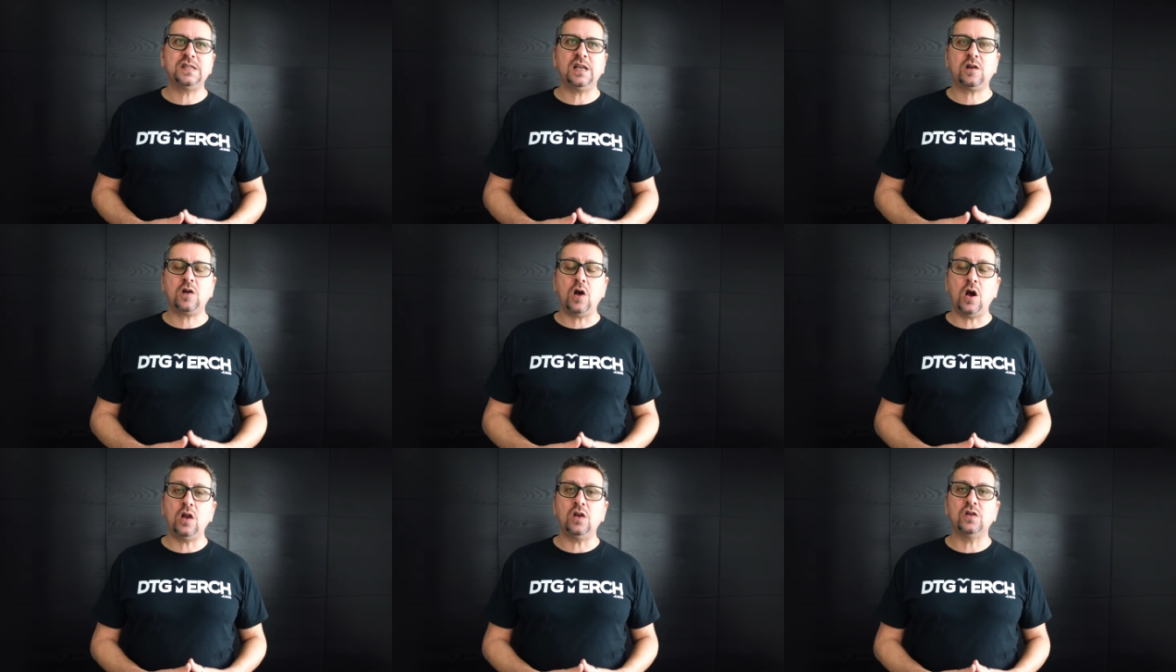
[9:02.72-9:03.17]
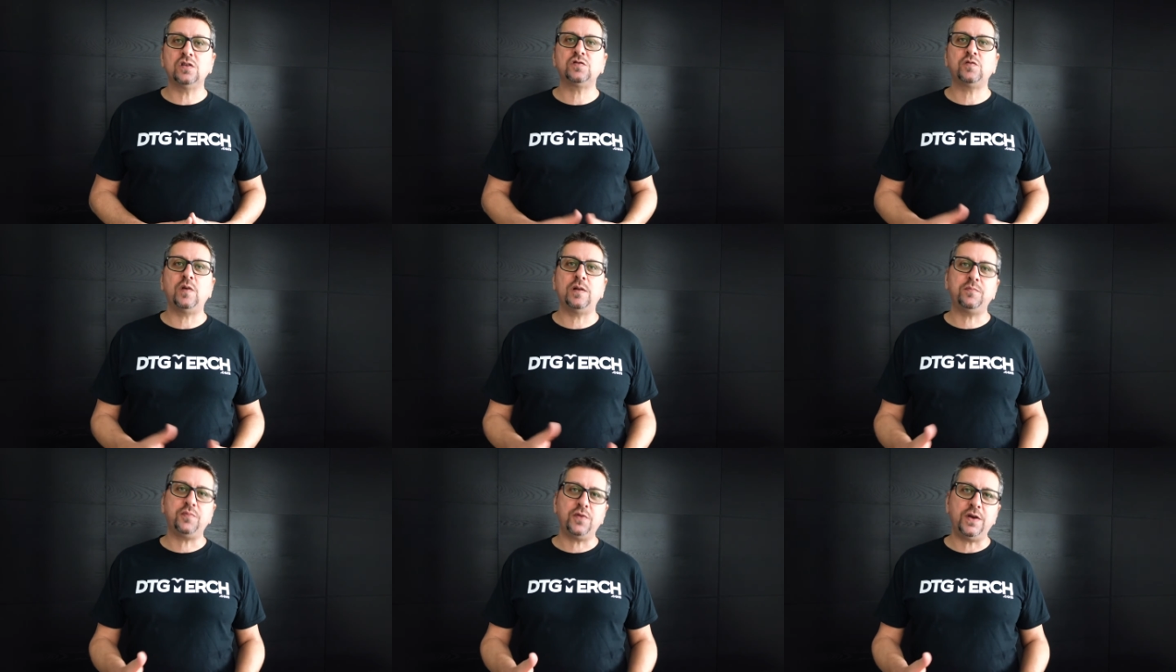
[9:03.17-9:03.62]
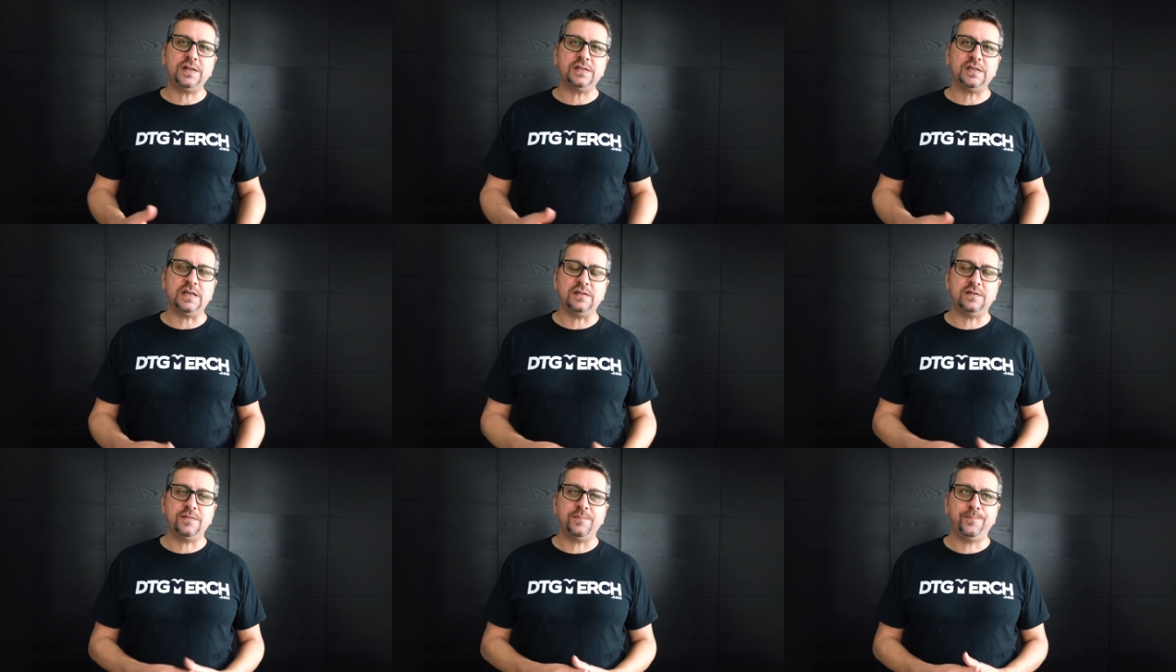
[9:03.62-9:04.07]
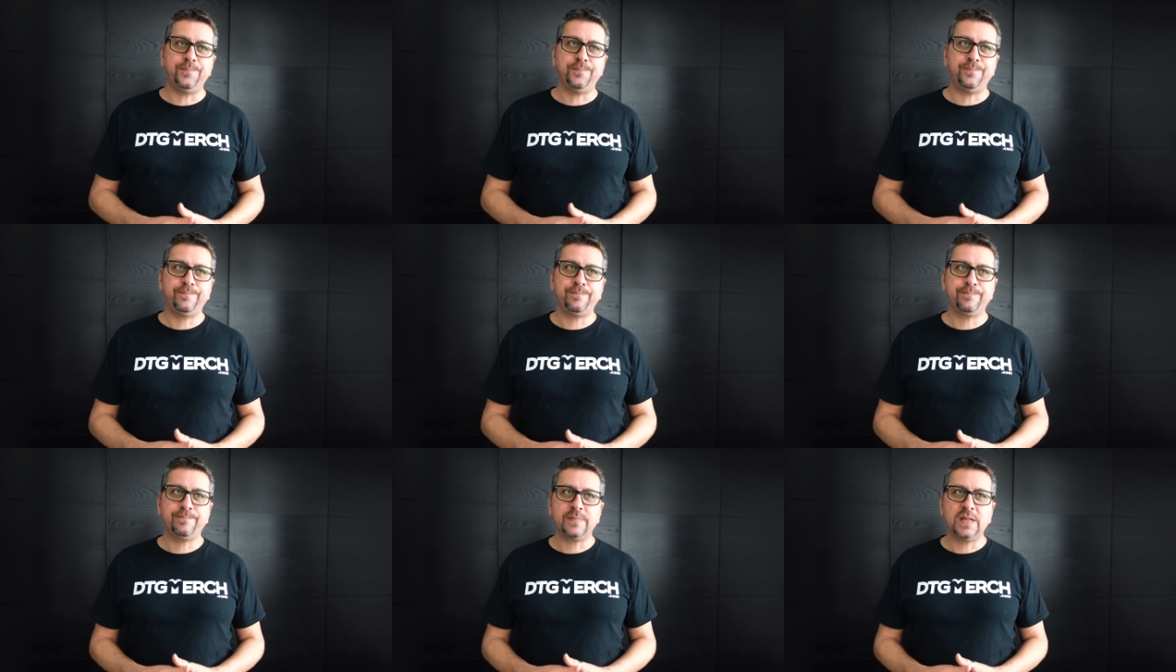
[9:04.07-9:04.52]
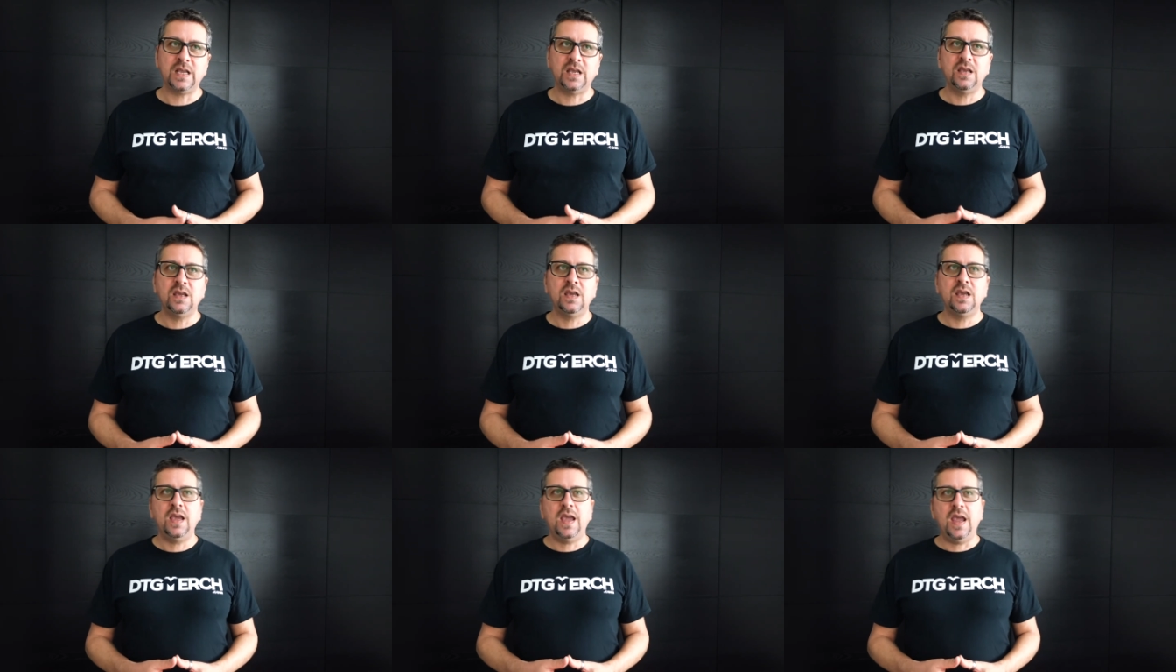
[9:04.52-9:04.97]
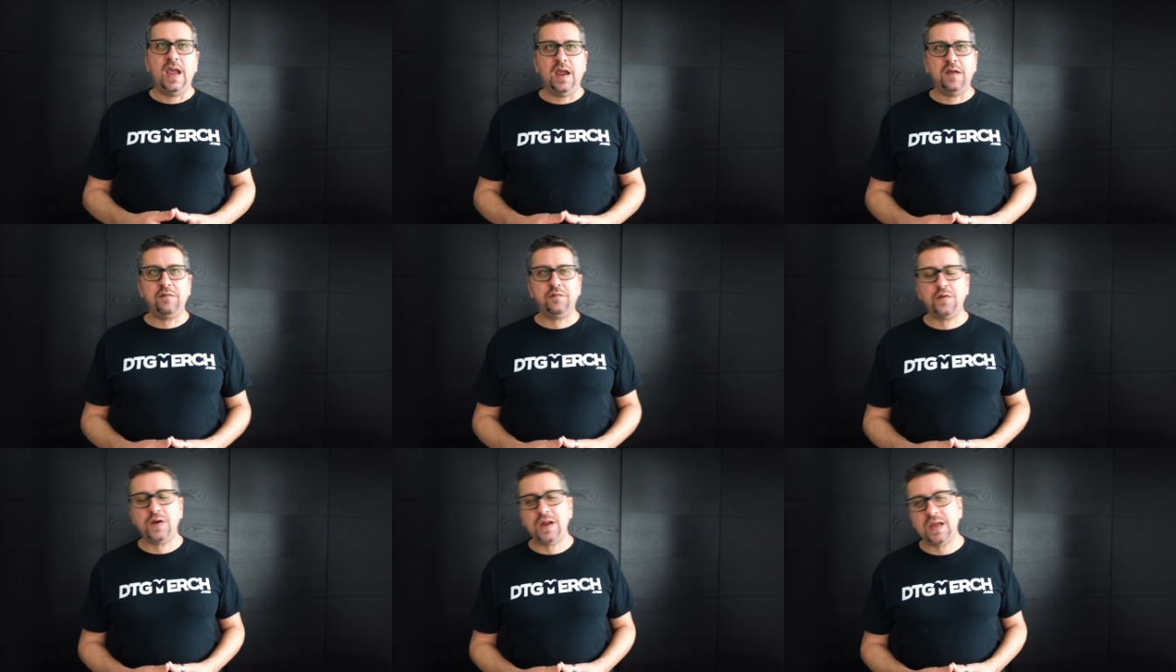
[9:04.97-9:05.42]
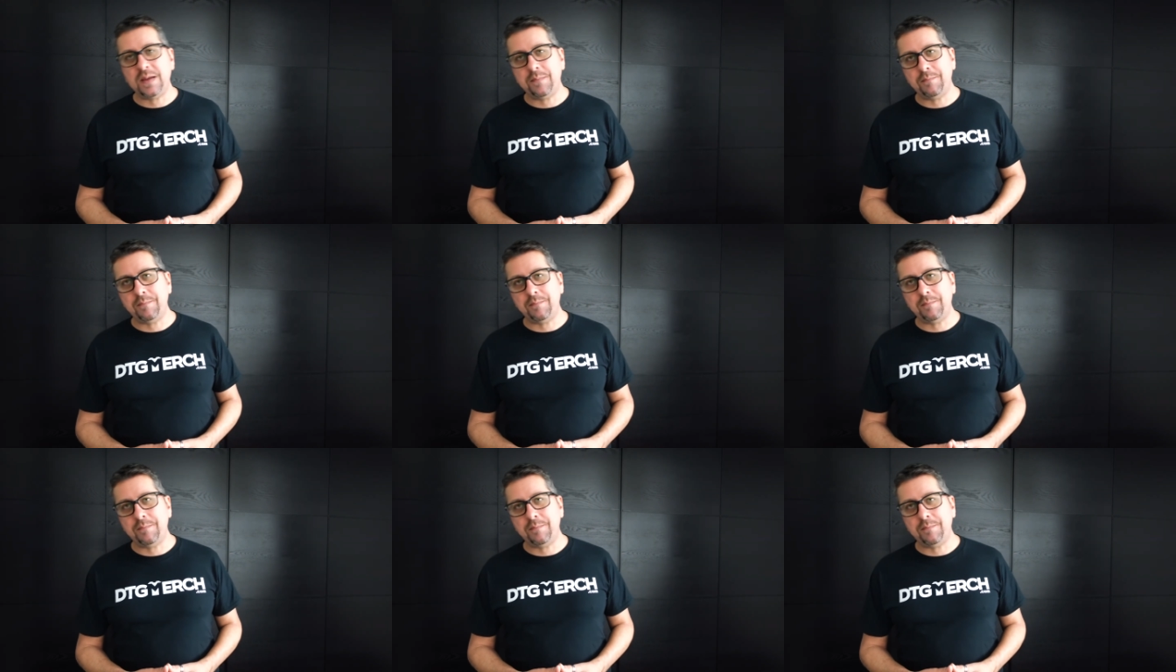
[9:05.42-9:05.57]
the colors when printed. Every